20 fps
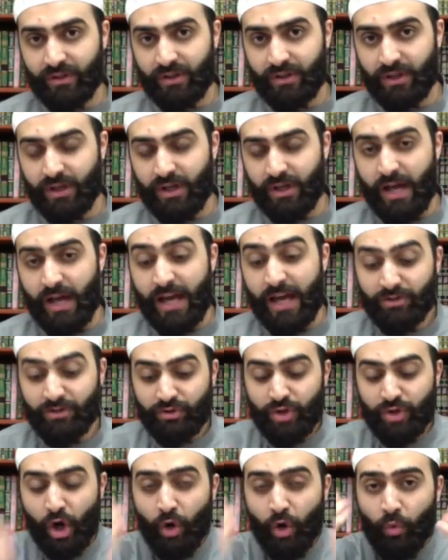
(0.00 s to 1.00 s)
and
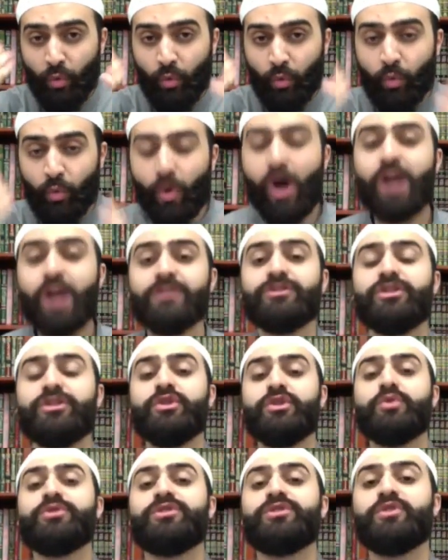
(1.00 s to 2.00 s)
don't want to
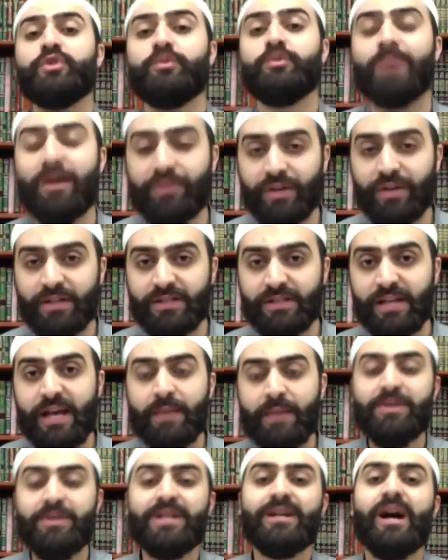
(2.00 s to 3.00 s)
use new methods
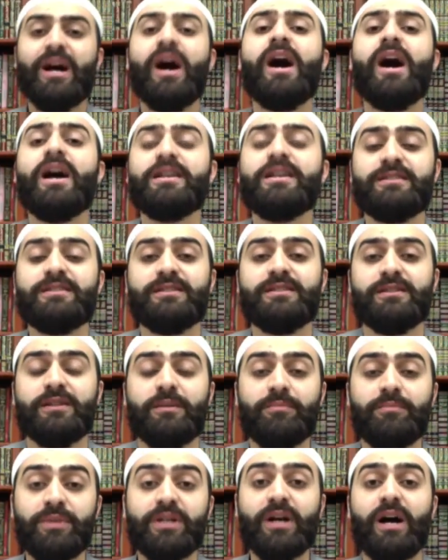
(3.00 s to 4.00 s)
because
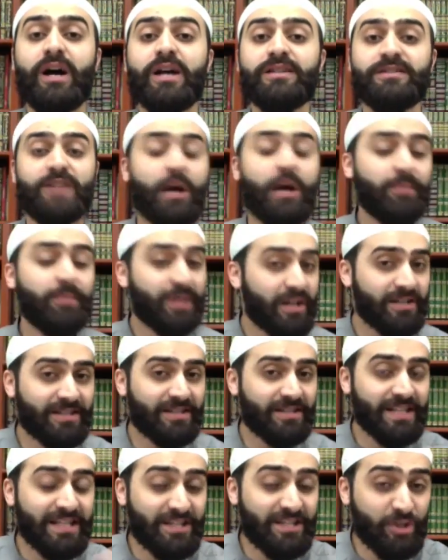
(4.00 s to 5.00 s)
not because
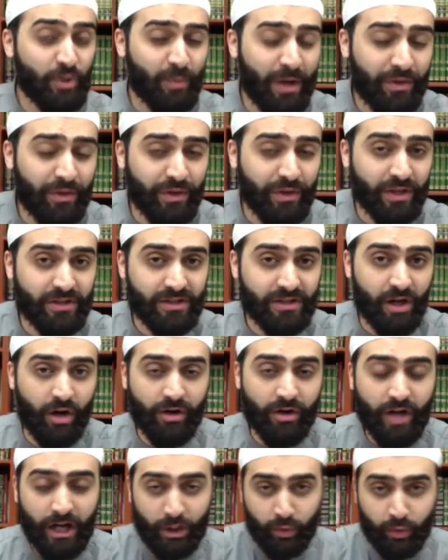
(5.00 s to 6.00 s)
these new methods are
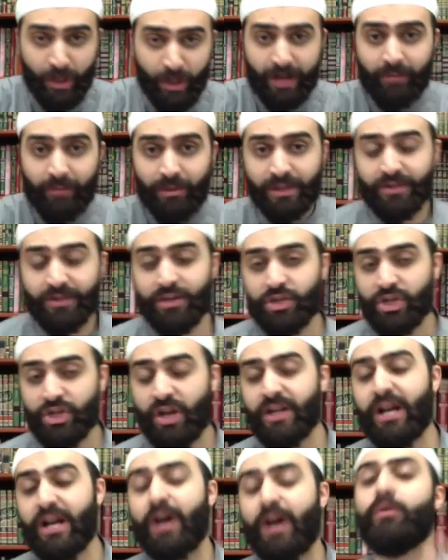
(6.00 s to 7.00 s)
not credible in the
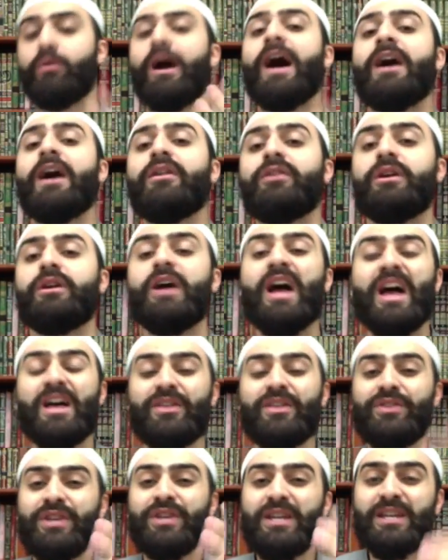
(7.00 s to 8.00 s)
Sharia, rather
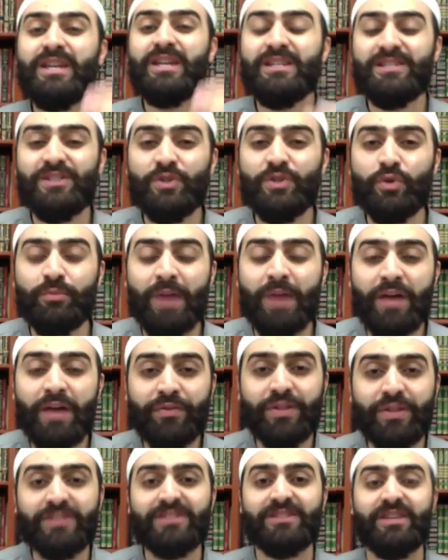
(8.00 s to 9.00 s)
these new
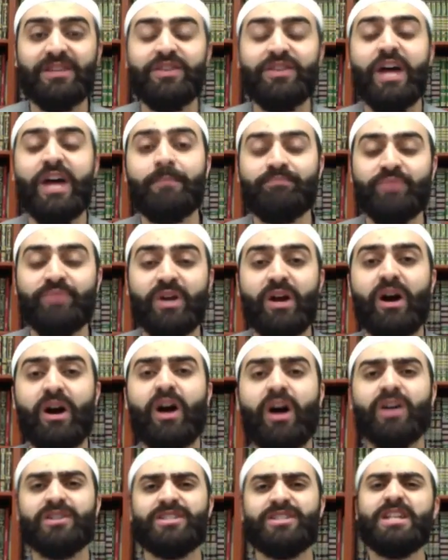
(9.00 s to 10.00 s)
methods to them
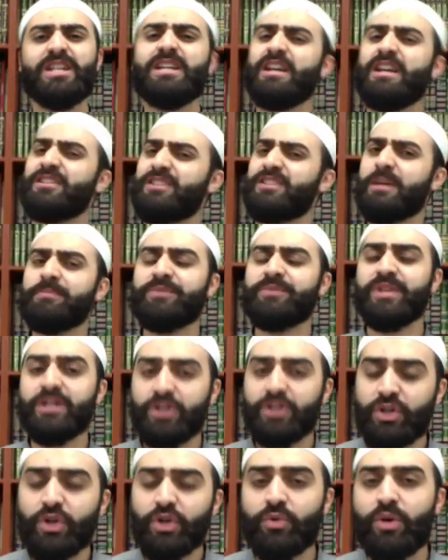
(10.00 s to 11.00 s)
are seen as something
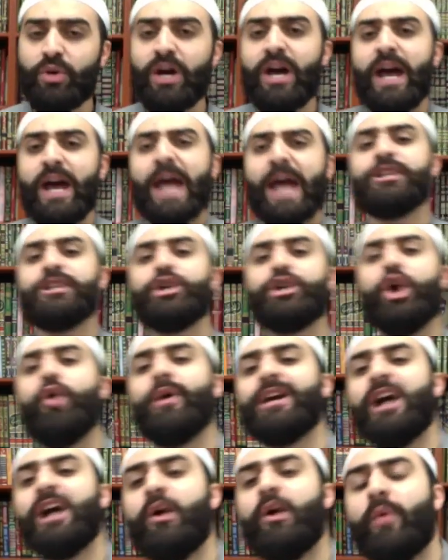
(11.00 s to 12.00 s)
new and
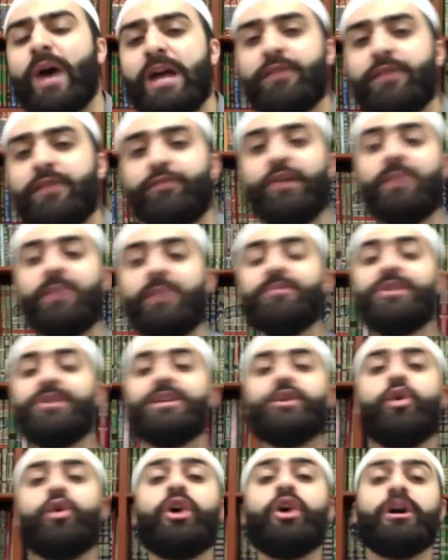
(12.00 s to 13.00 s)
going away from the
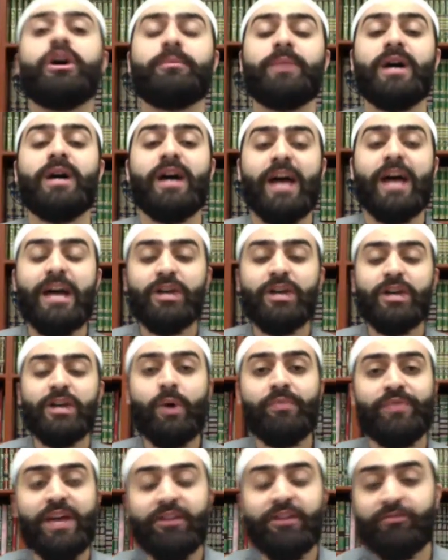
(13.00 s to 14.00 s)
norm and what
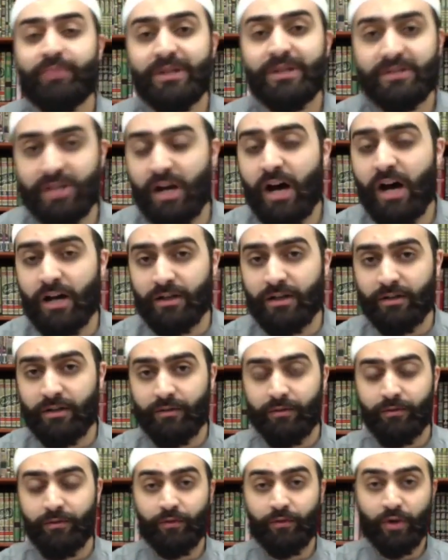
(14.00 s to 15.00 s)
they've been taught
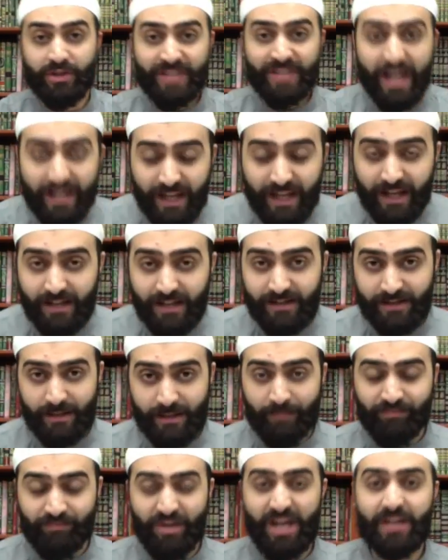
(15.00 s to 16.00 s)
for decades
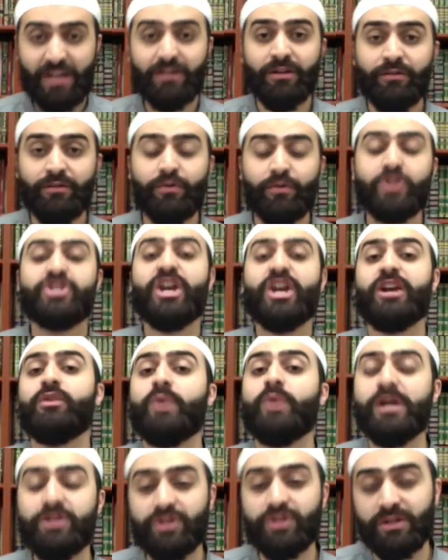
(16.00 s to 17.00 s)
and for
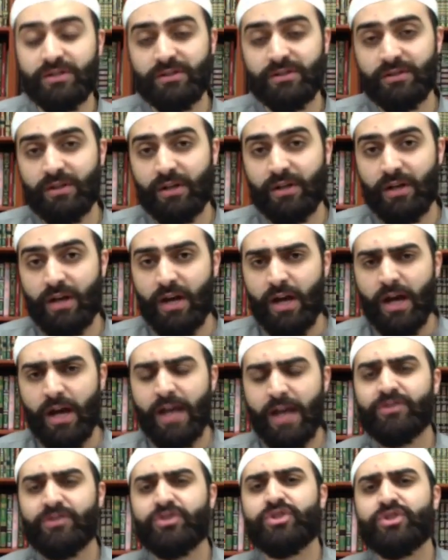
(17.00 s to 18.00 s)
generations.
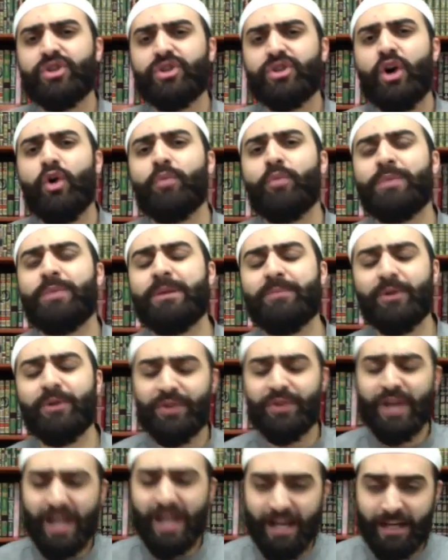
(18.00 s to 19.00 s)
And so many people
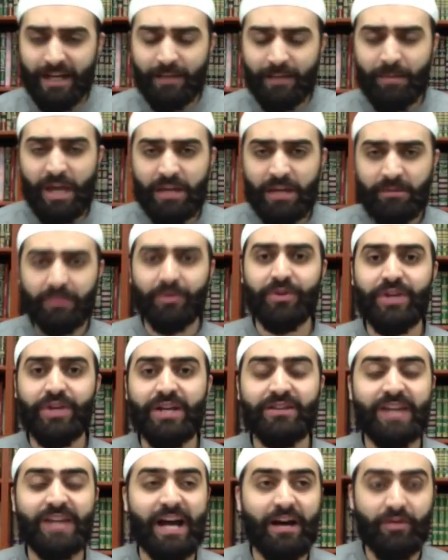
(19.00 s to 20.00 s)
think
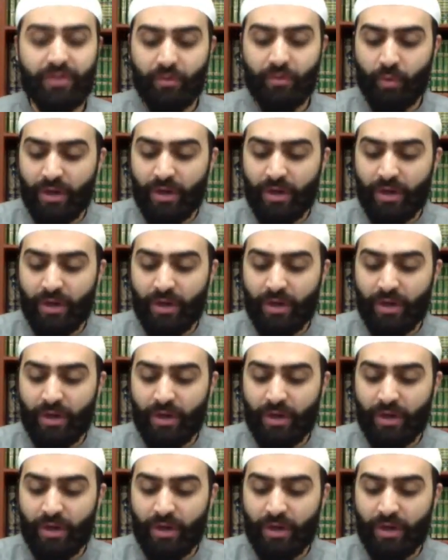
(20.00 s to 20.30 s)
that when